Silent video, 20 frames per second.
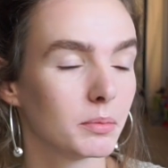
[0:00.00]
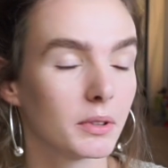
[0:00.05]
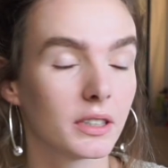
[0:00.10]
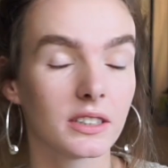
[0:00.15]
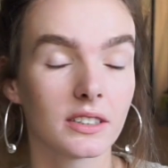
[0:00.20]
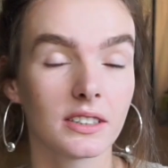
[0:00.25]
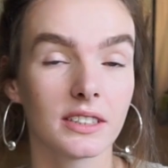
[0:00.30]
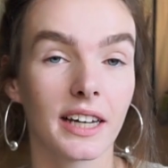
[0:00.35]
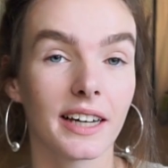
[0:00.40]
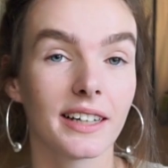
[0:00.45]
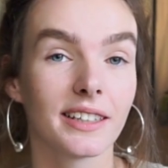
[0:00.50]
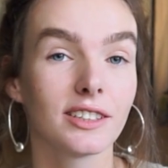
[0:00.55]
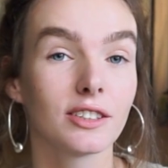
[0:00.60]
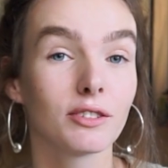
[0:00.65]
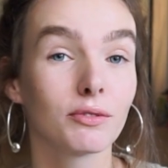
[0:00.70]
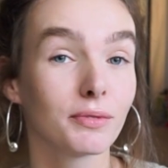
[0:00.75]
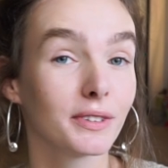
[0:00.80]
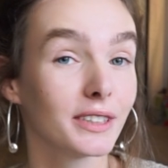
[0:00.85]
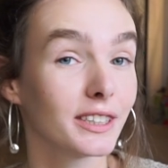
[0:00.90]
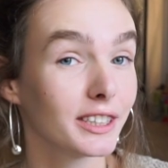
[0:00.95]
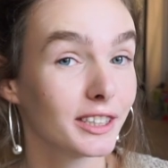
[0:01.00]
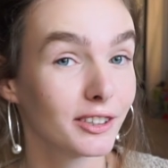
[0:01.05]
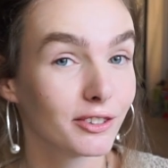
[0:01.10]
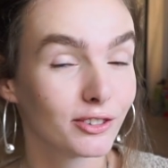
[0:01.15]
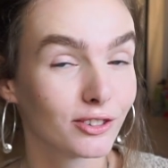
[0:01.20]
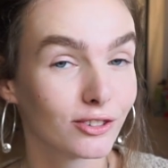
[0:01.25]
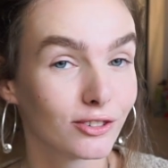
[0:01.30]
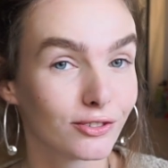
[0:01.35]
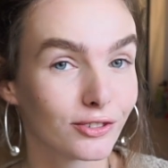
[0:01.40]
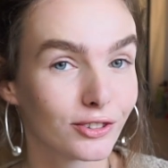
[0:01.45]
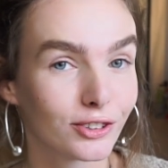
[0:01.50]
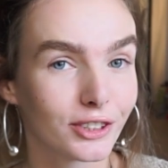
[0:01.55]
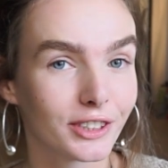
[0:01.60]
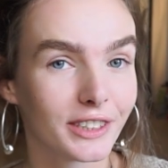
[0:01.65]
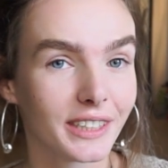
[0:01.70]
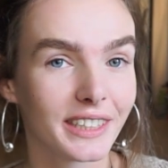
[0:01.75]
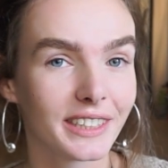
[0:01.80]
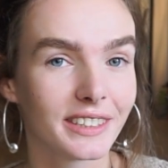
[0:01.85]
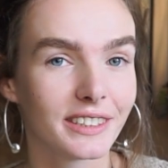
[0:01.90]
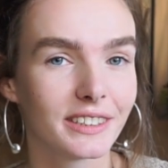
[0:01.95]
But yeah, it's really good
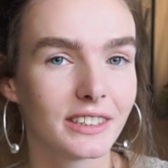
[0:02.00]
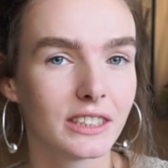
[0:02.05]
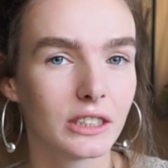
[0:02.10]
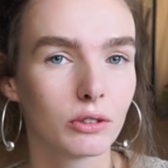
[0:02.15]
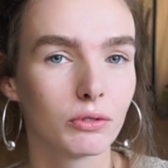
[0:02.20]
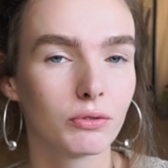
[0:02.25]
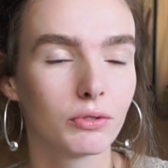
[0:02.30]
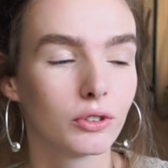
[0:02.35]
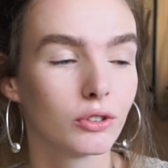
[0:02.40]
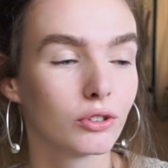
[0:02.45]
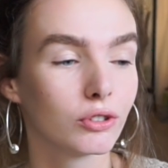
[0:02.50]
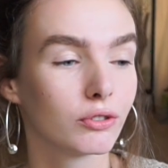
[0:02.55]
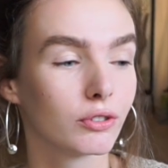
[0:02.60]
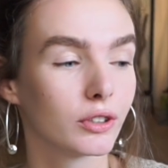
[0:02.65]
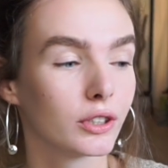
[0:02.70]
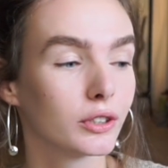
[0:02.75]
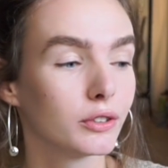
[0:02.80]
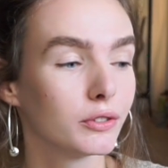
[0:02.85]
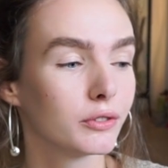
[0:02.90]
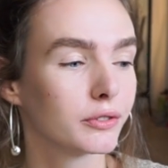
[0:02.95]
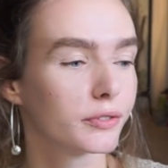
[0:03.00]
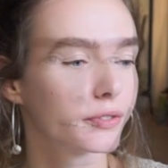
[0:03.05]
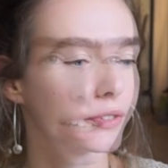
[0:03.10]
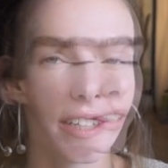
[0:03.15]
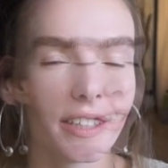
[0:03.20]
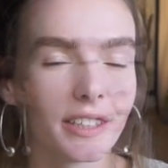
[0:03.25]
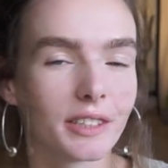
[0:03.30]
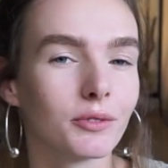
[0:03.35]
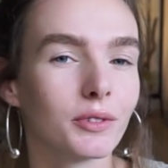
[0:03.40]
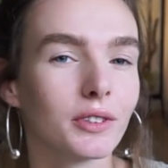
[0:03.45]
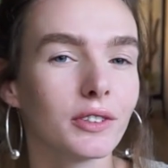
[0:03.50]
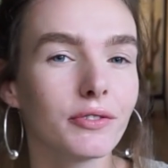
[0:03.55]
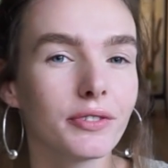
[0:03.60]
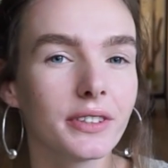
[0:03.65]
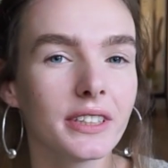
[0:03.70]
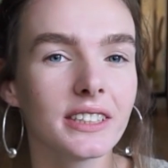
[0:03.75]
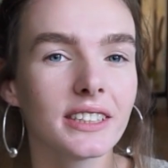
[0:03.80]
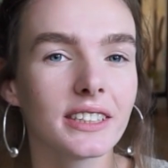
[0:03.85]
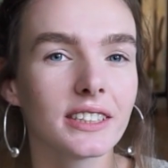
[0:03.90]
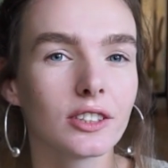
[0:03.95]
for new root growth. One
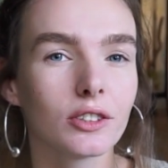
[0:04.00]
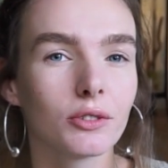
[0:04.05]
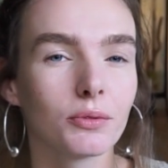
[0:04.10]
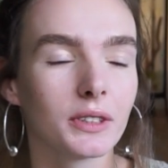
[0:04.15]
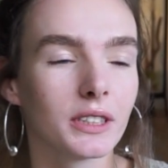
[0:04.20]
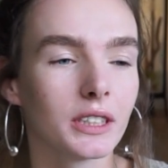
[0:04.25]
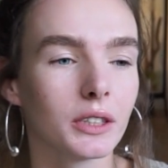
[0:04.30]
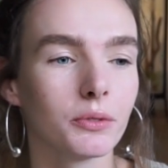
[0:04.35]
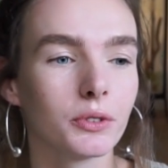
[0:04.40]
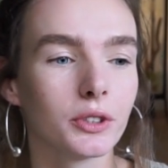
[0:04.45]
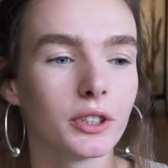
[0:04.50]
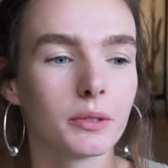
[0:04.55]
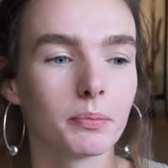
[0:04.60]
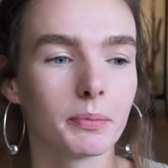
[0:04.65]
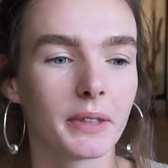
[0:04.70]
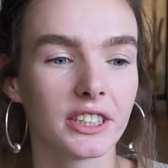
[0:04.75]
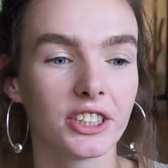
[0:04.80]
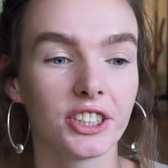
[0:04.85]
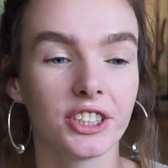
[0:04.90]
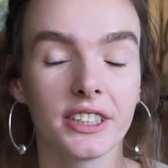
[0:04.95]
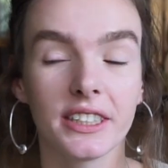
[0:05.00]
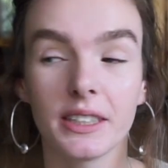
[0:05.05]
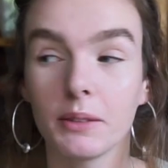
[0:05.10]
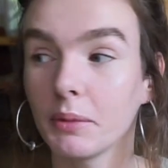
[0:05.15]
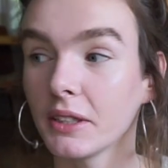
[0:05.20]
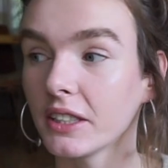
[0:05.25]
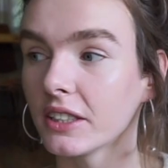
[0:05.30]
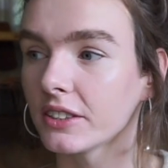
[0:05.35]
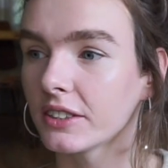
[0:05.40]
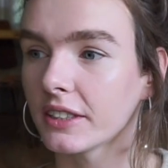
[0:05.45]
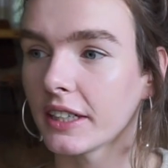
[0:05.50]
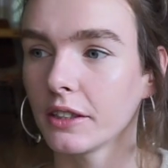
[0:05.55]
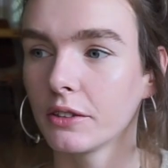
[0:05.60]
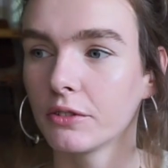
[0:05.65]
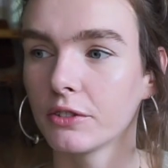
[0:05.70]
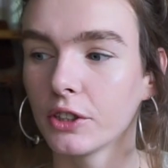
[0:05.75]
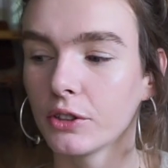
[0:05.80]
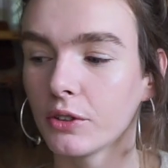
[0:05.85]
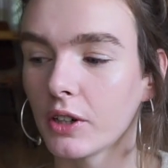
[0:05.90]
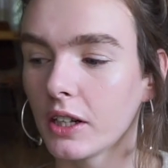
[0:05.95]
thing that is really worth mentioning, because I
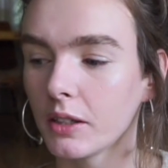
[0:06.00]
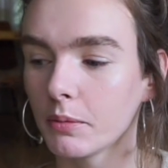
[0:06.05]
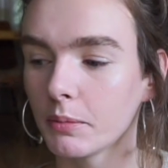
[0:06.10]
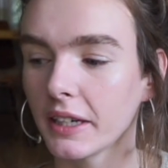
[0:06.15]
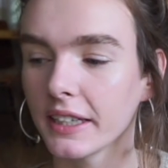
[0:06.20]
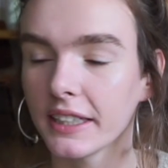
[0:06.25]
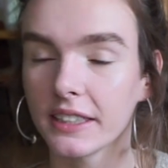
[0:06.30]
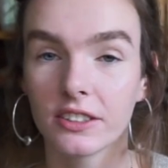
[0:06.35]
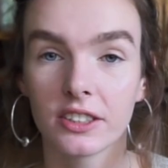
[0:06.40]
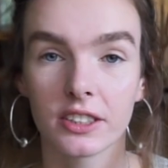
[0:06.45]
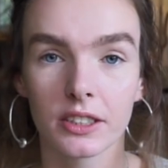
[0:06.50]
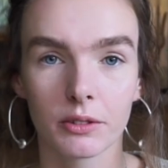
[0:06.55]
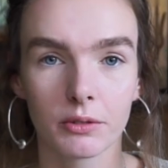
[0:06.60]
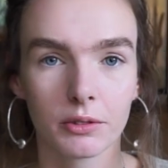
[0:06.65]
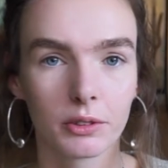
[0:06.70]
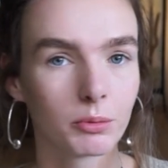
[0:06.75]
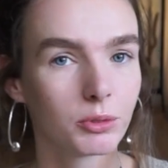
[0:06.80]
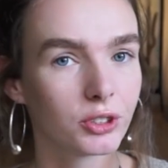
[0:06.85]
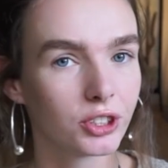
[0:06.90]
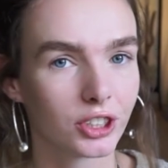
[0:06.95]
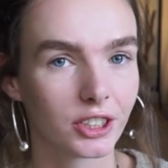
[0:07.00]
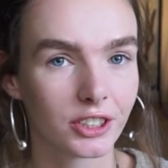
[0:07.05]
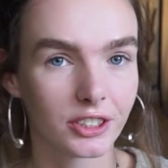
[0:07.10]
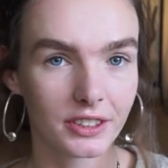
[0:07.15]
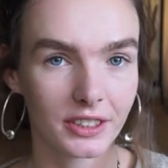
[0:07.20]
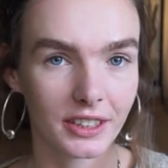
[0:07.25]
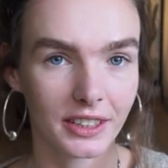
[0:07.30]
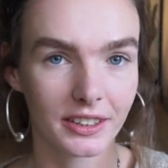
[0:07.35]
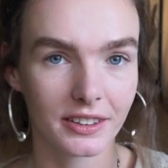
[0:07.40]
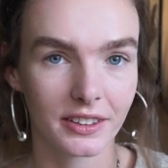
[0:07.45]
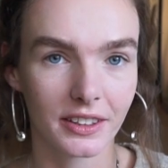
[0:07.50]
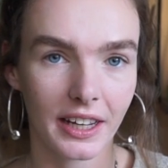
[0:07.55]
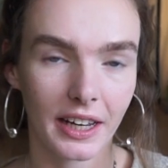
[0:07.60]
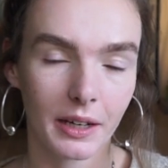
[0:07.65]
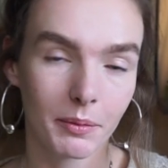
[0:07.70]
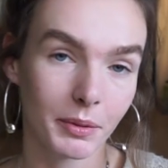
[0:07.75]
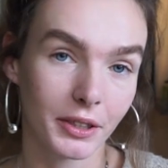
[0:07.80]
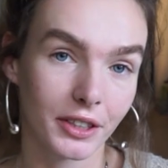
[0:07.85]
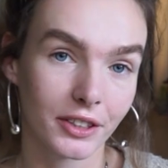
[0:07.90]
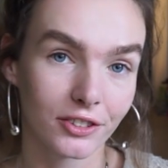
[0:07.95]
grow all my anthuriums just in
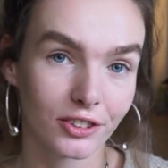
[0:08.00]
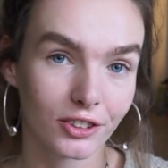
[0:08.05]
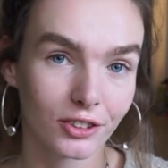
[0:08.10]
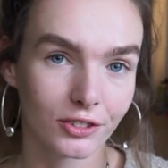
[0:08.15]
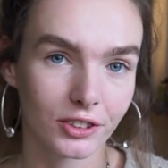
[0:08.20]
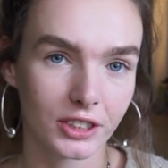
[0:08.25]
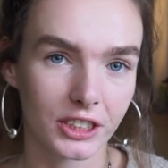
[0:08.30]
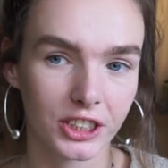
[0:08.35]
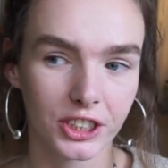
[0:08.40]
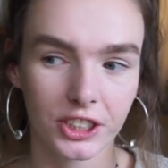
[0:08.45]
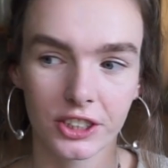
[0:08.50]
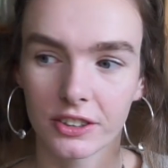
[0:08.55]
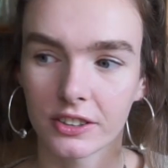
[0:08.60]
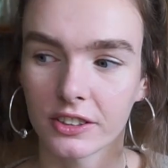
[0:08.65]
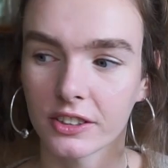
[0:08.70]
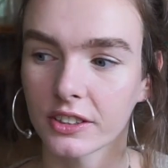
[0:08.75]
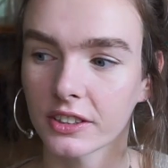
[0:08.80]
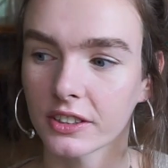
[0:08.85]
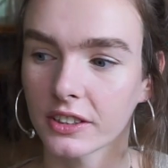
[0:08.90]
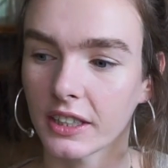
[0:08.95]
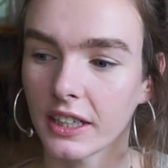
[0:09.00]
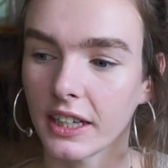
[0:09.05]
ambient conditions.